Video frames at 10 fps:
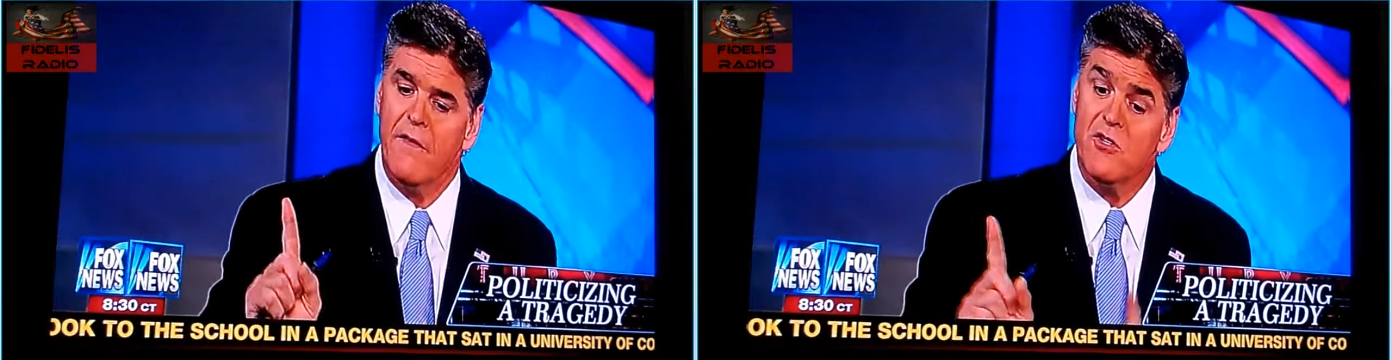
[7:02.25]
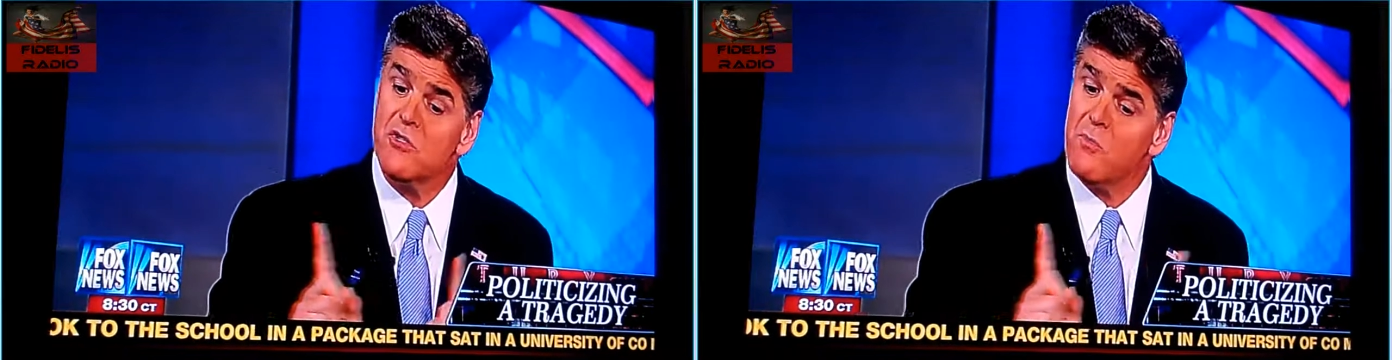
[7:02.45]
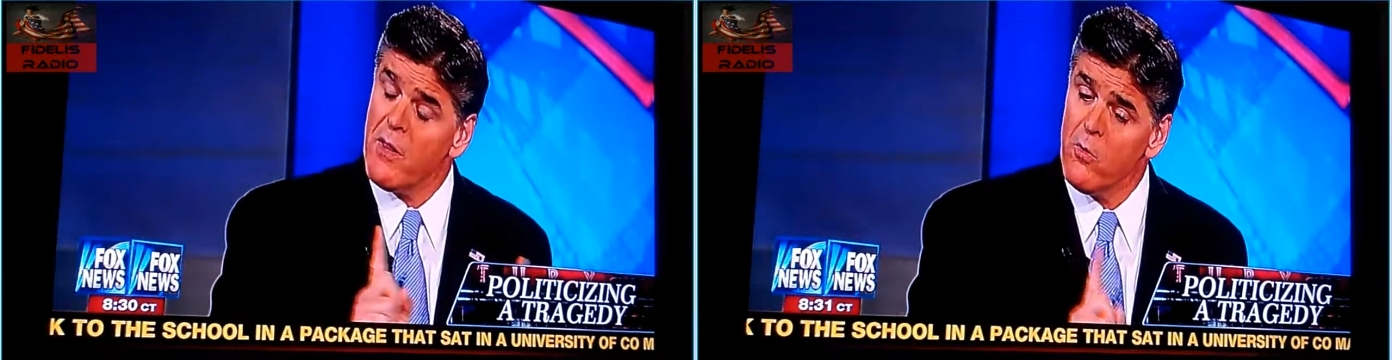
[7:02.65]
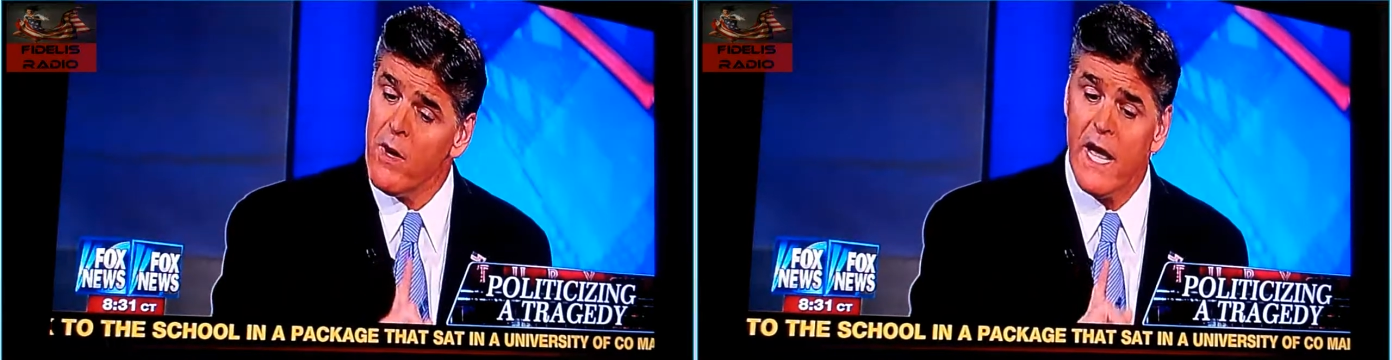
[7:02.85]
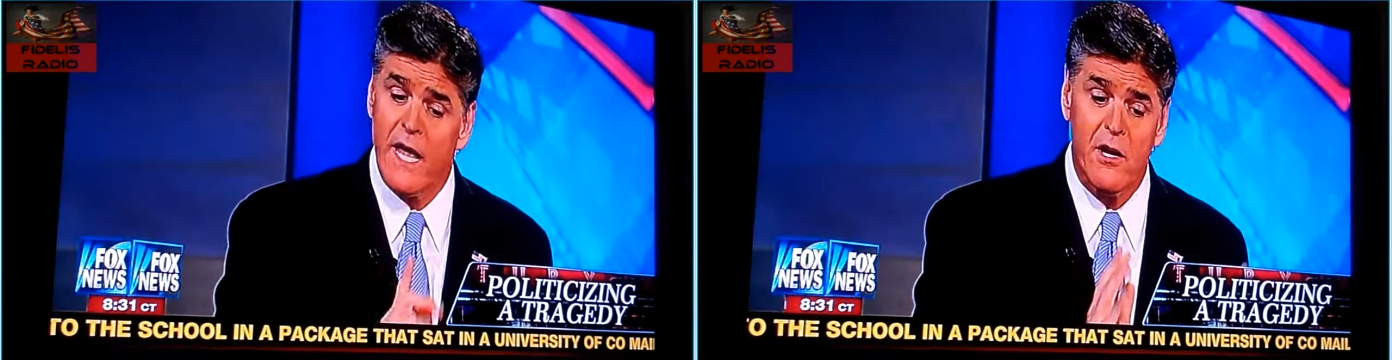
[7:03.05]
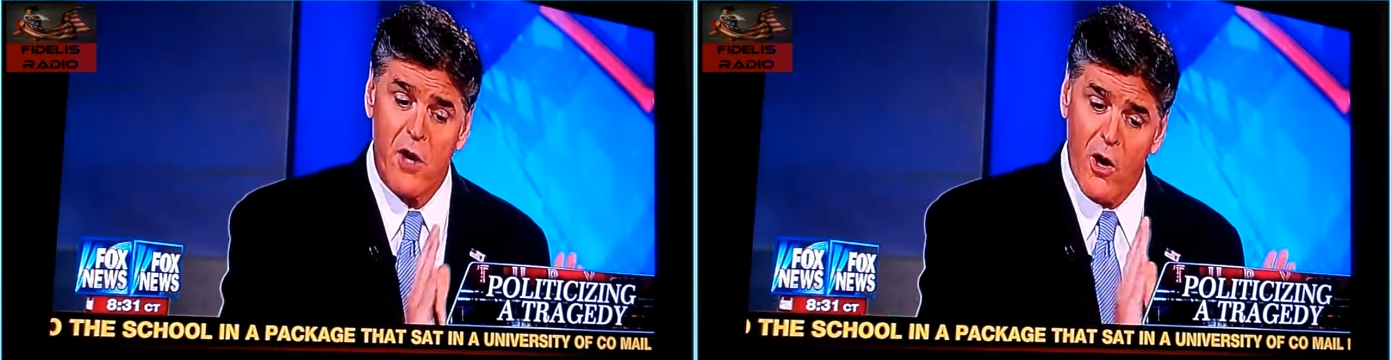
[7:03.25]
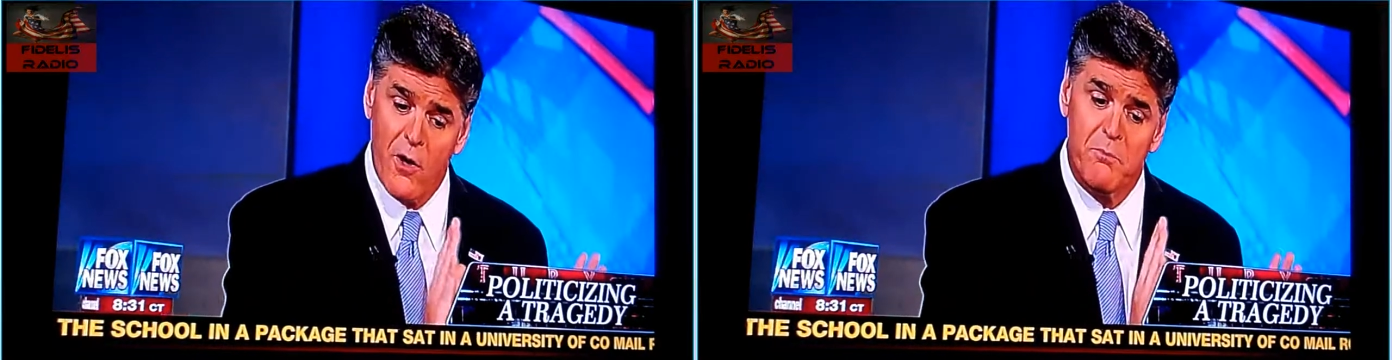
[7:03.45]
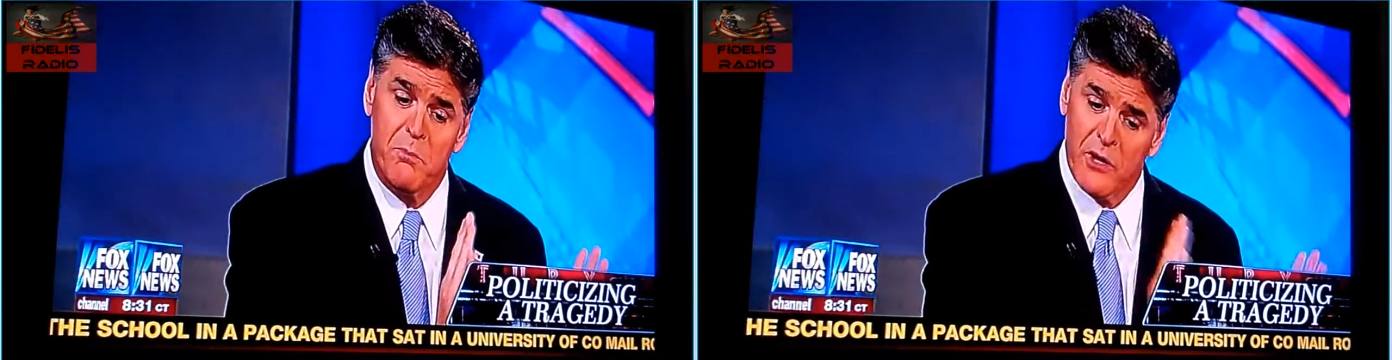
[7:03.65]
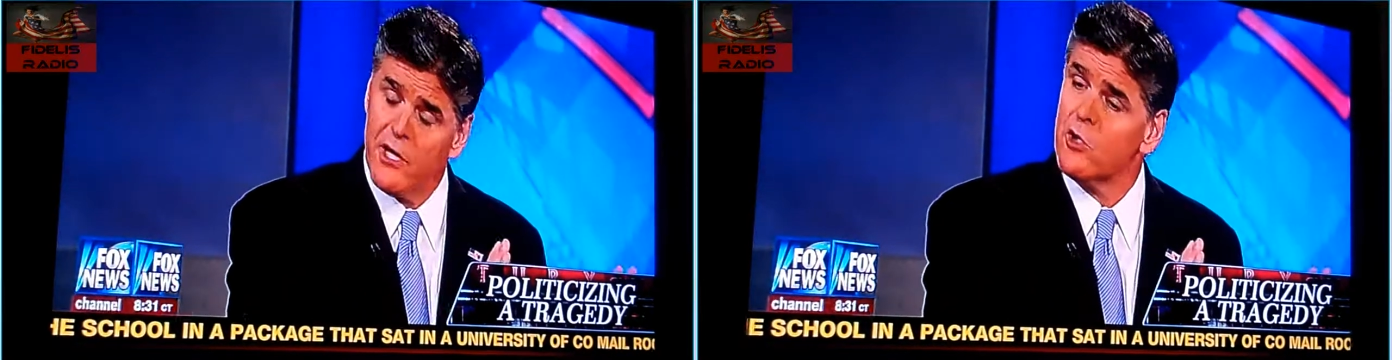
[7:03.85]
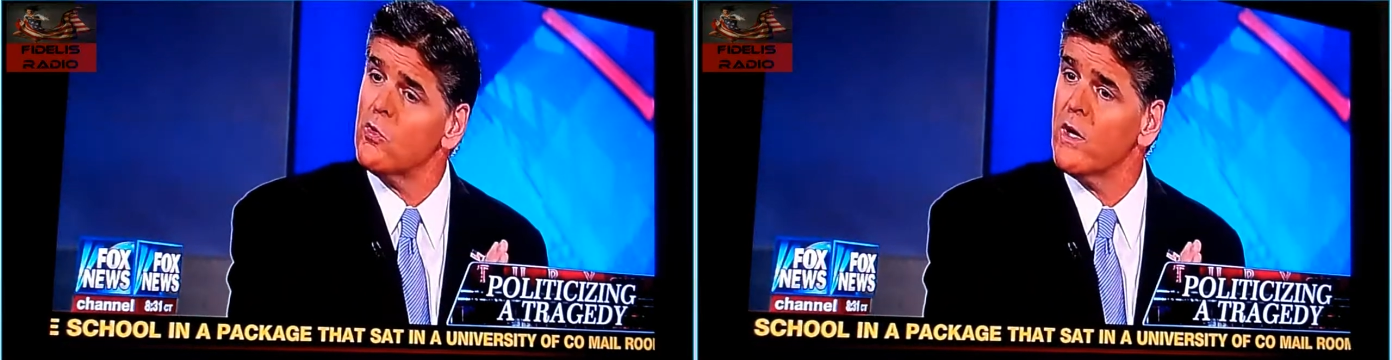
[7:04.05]
And this, by the way, and in
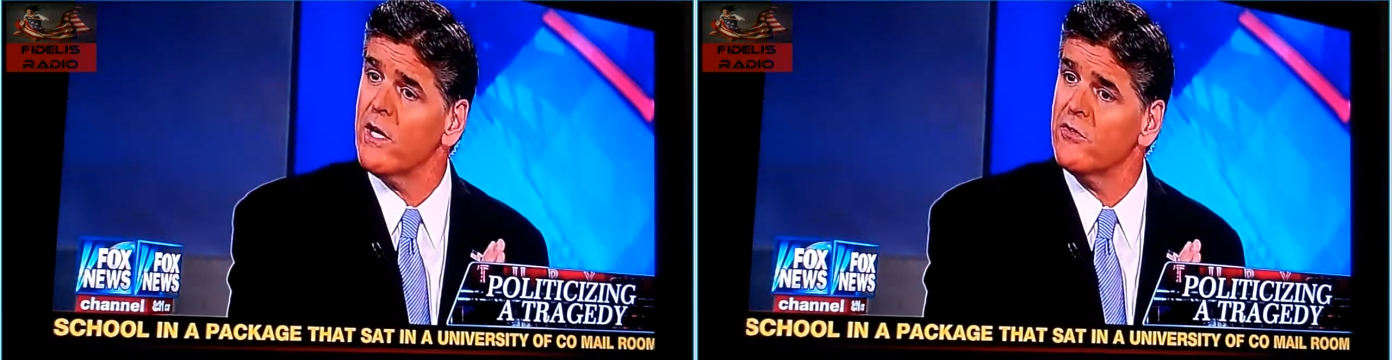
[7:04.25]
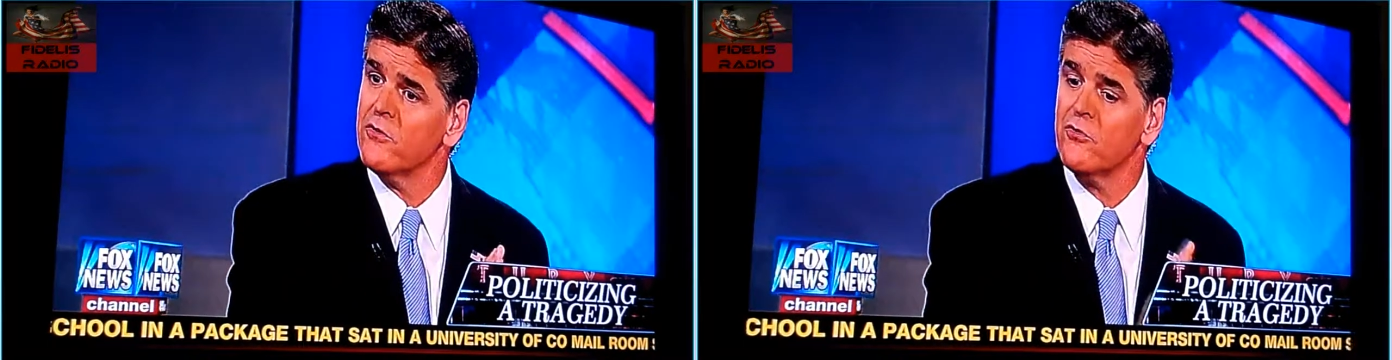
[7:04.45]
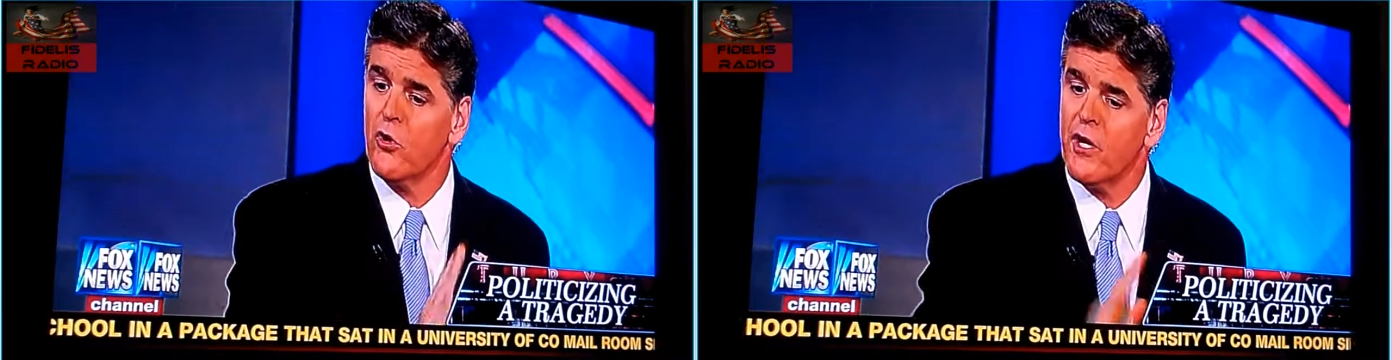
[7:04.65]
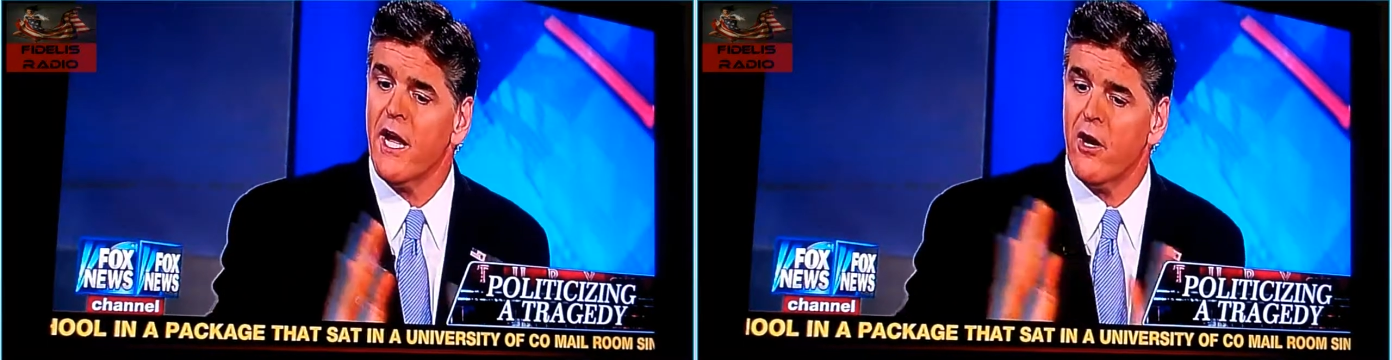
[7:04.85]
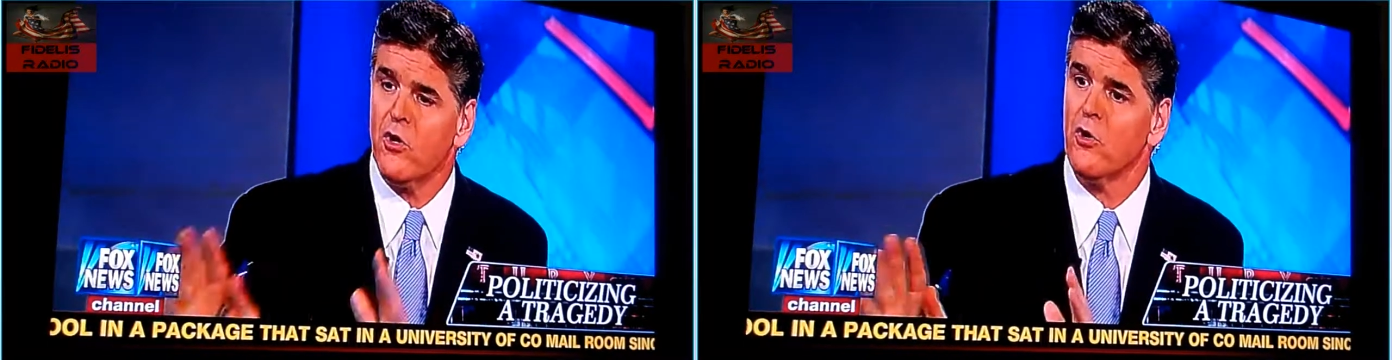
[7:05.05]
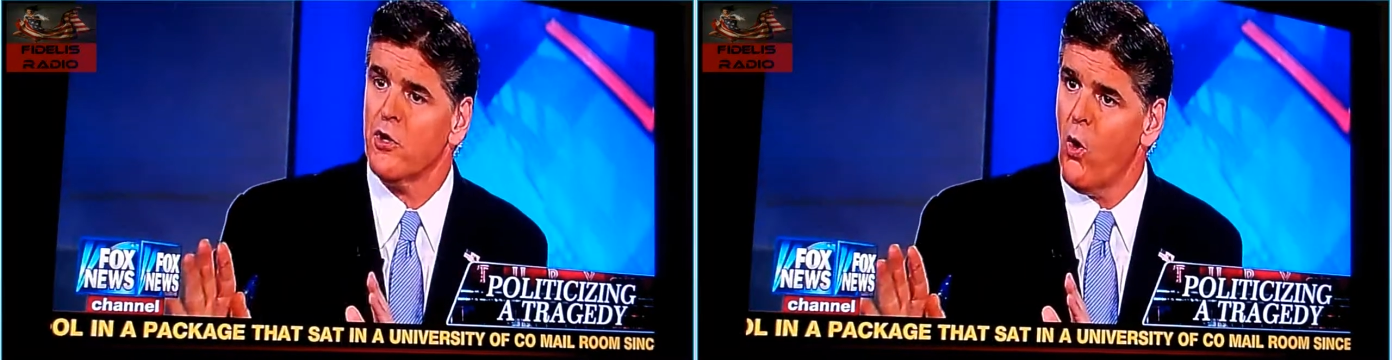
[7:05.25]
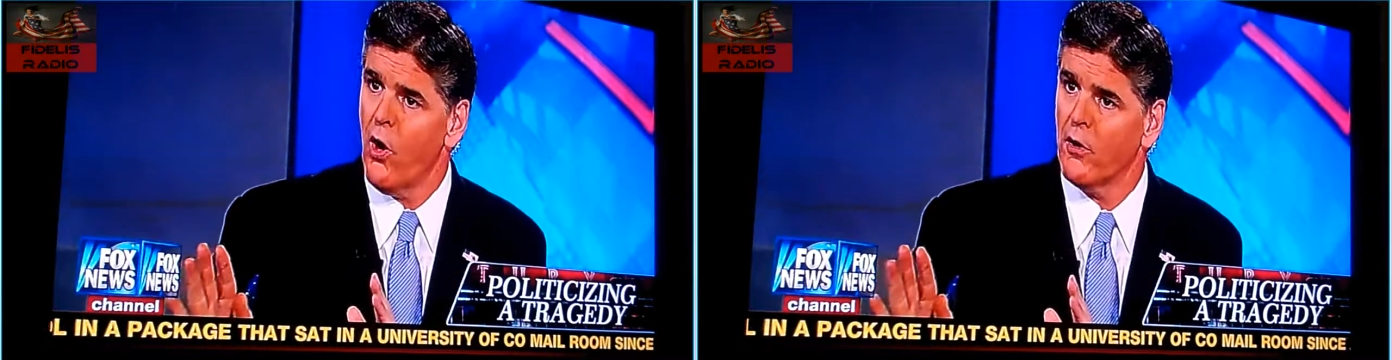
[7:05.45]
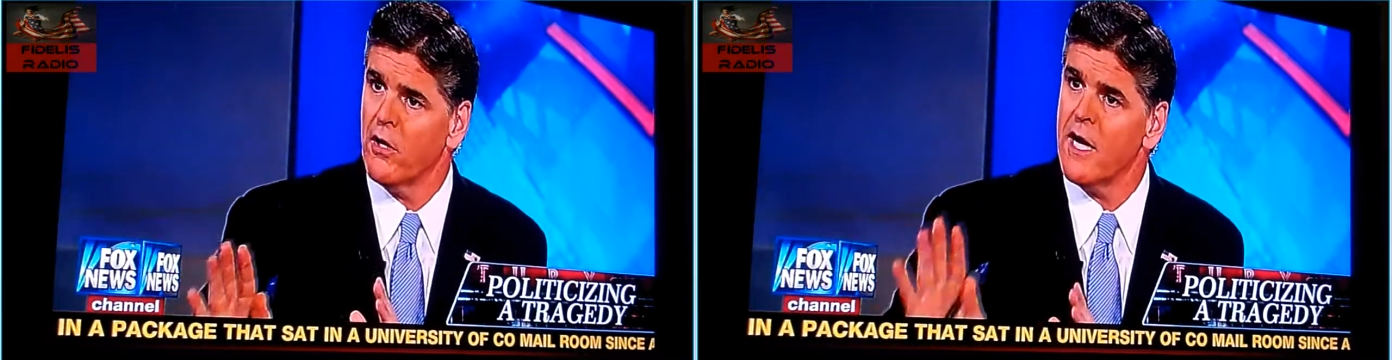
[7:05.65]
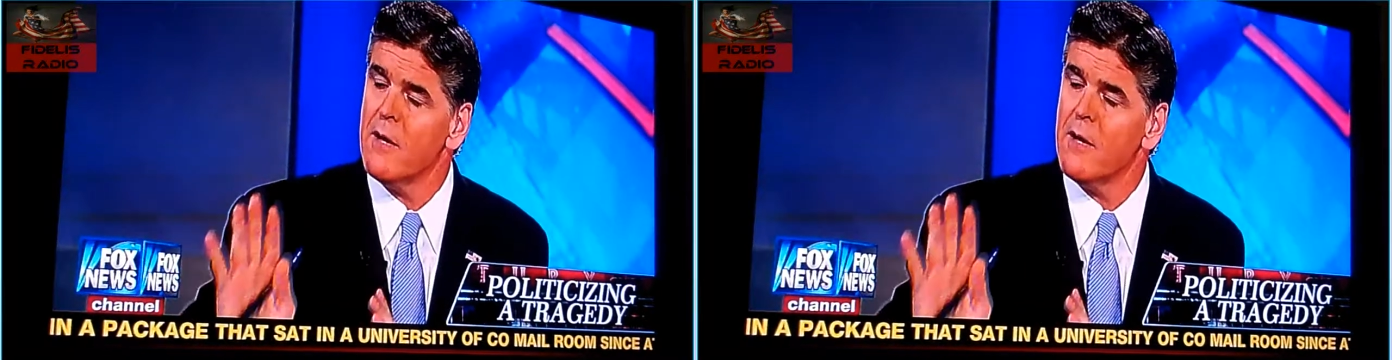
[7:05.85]
political ways, it's dirty air, dirty water.